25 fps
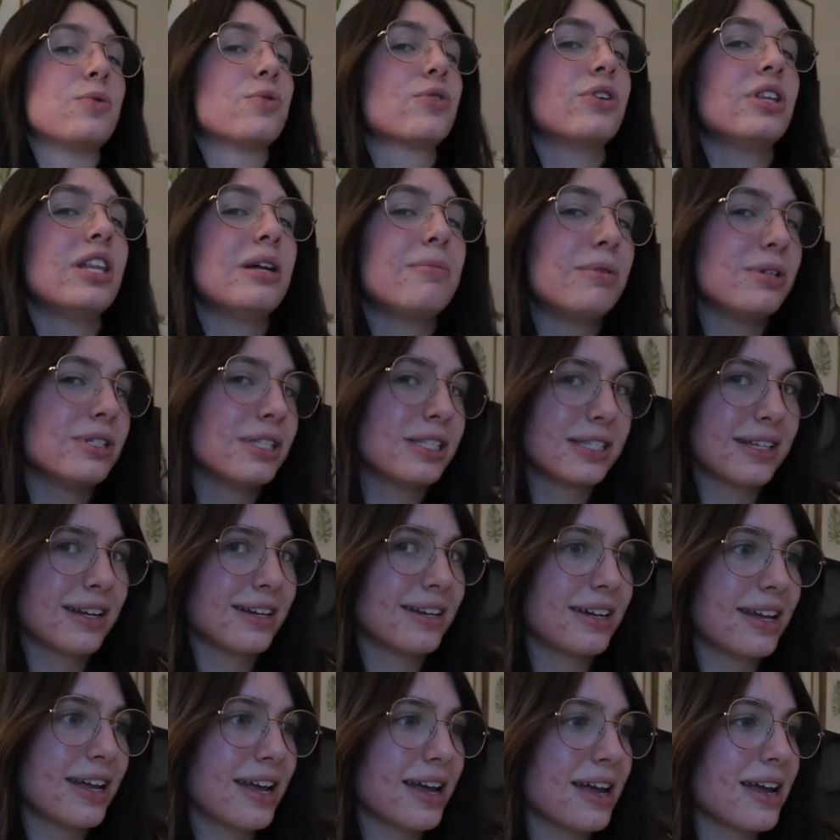ordered them on
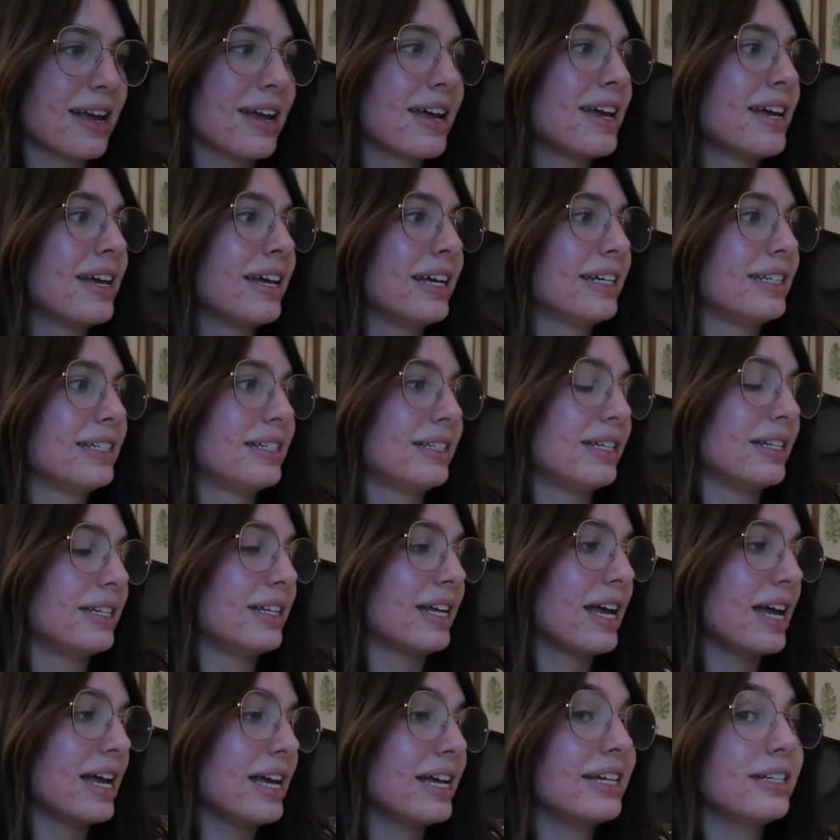Sunday.
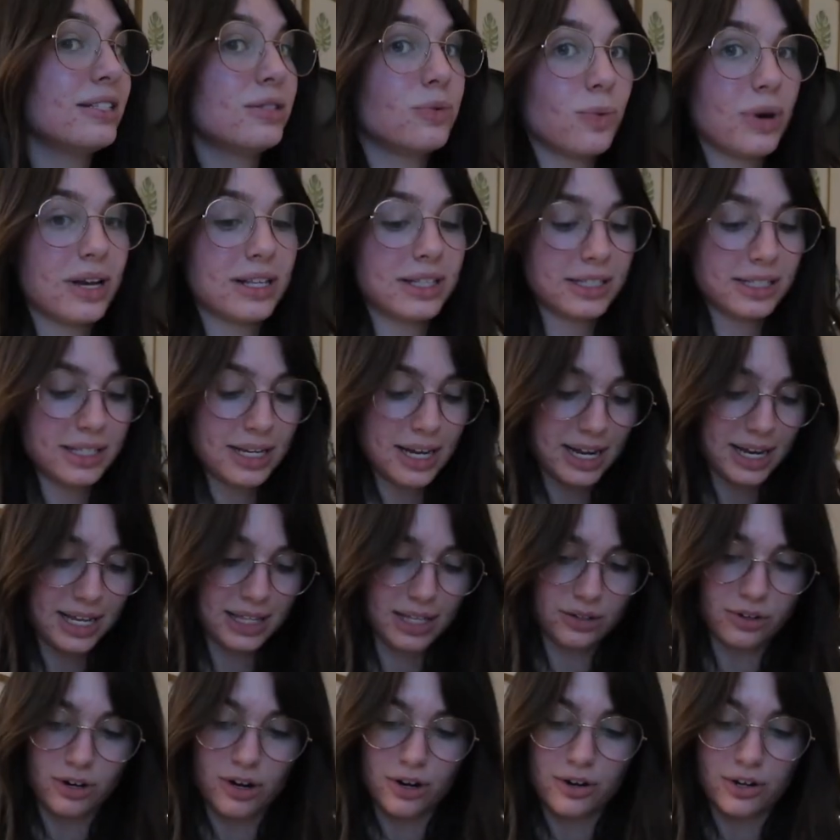Today is Wednesday
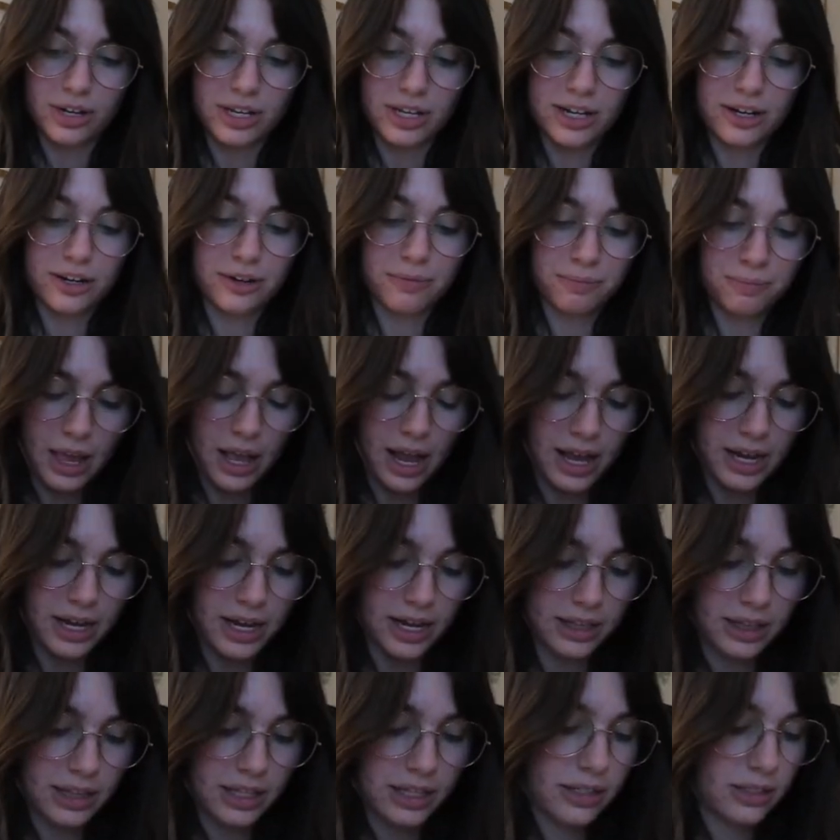and they're already here. I
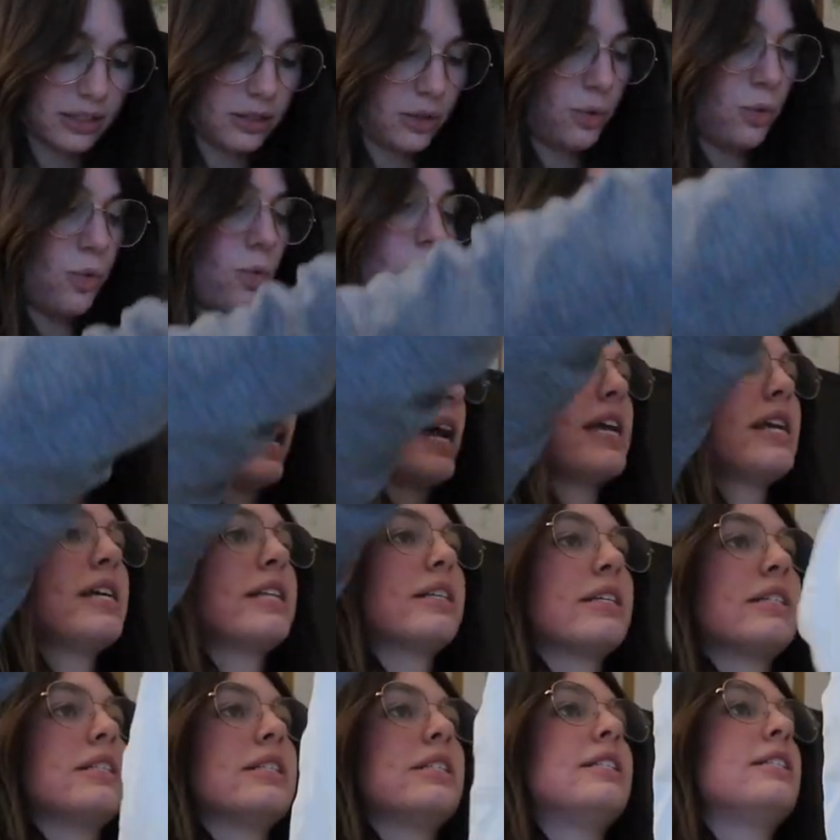got this
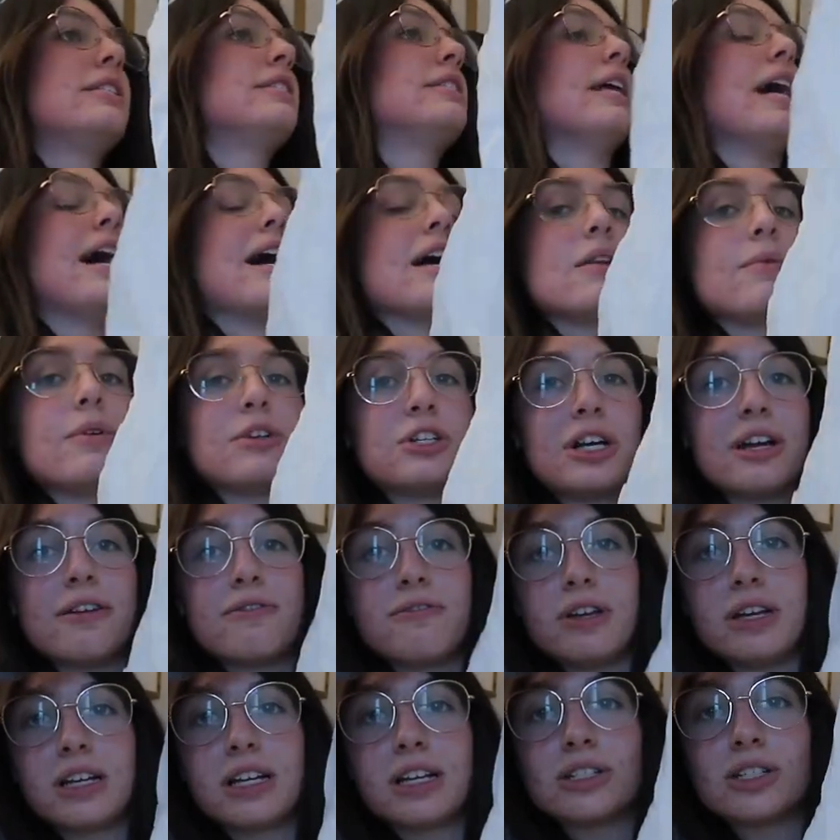white set, which I
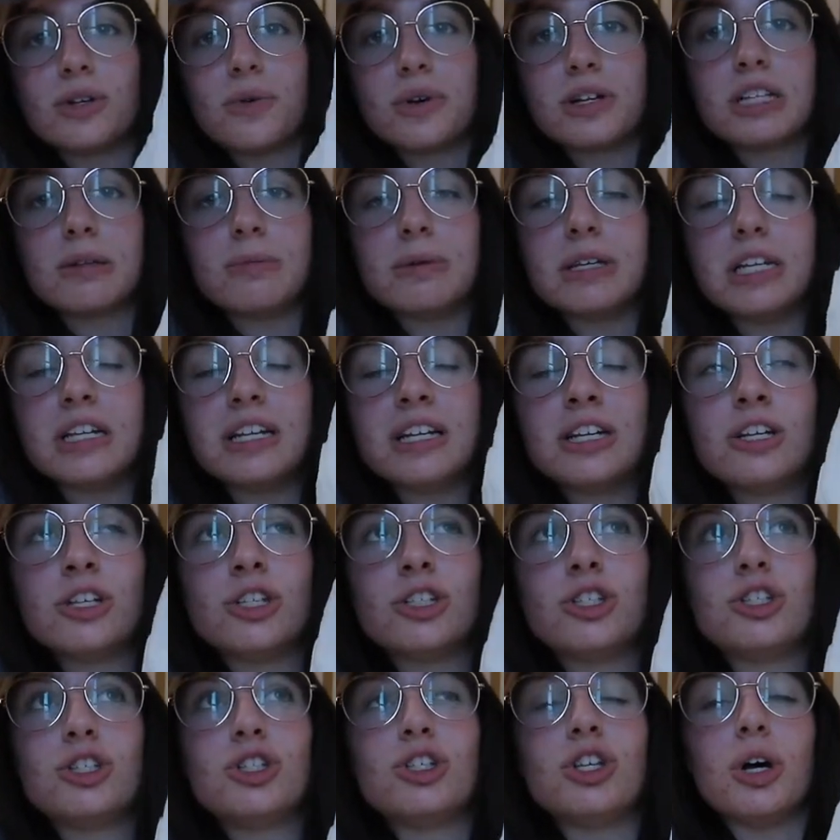feel like is going to be
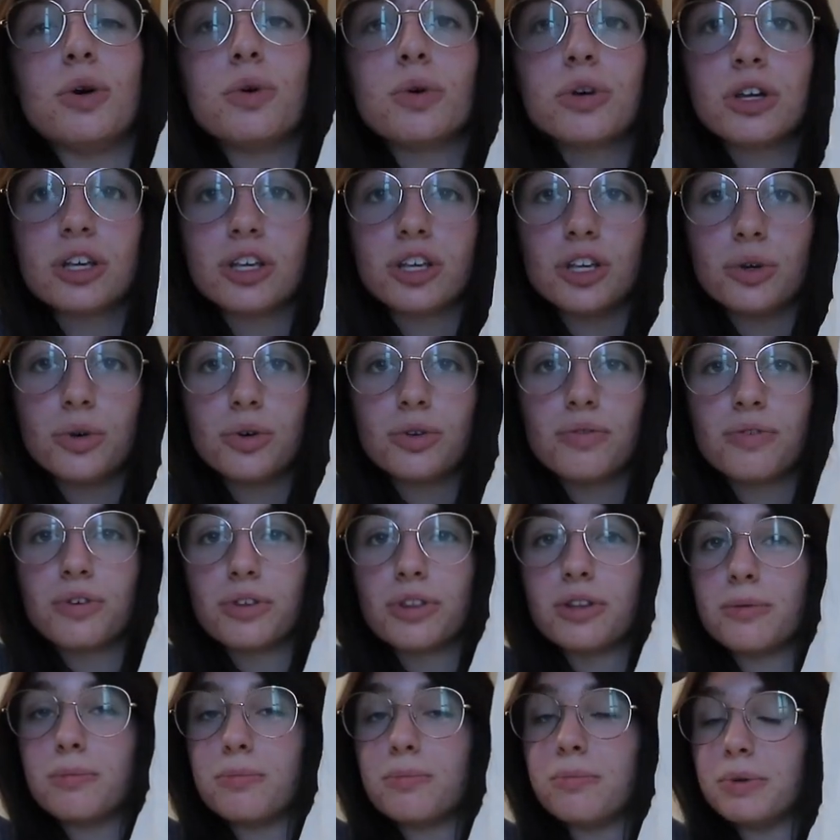so cute for
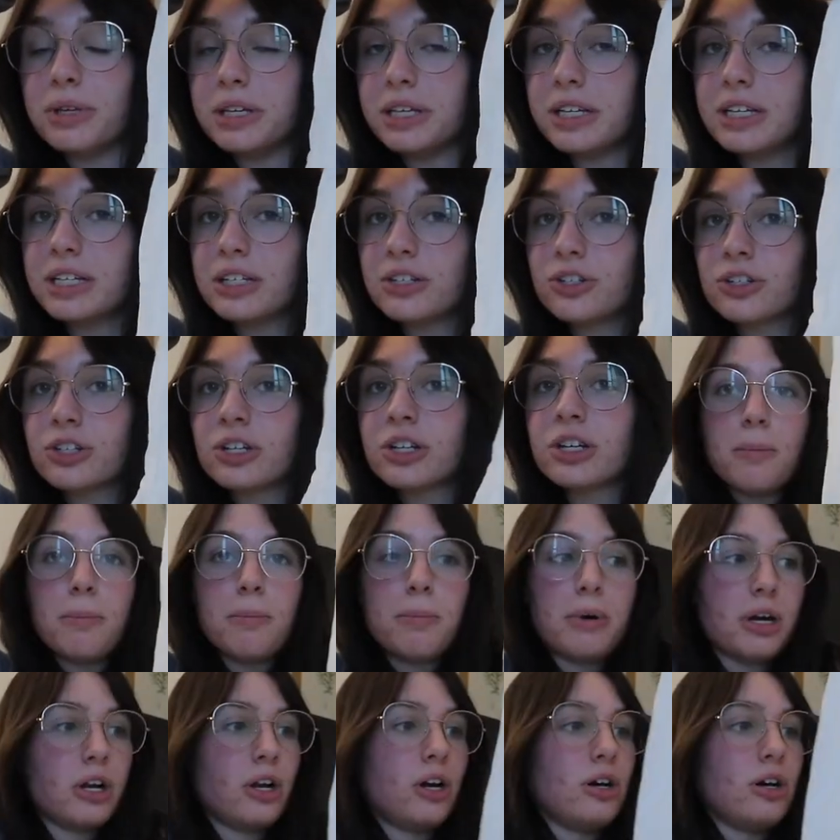the beach, but